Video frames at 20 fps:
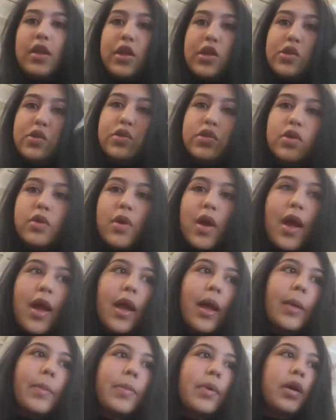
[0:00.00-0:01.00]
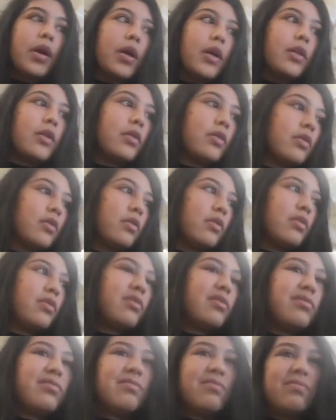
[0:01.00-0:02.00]
this one's okay, but
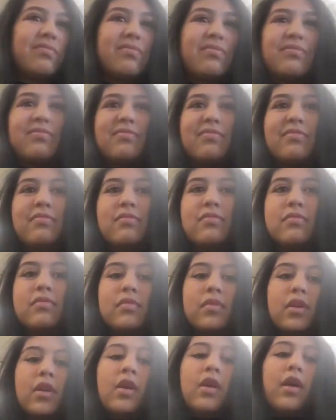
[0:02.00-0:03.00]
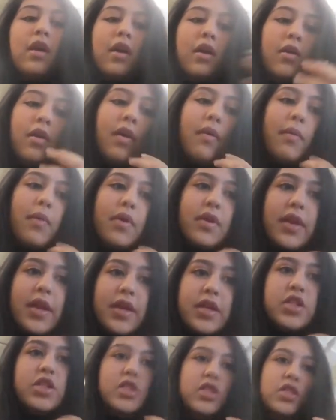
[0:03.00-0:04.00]
mm, I don't know, I want
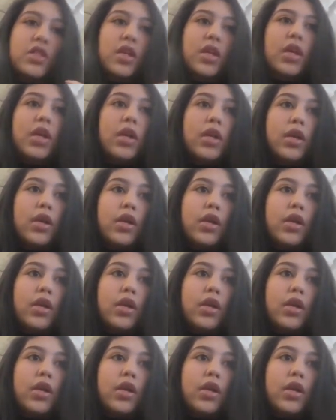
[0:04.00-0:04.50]
like mm. just a hmm.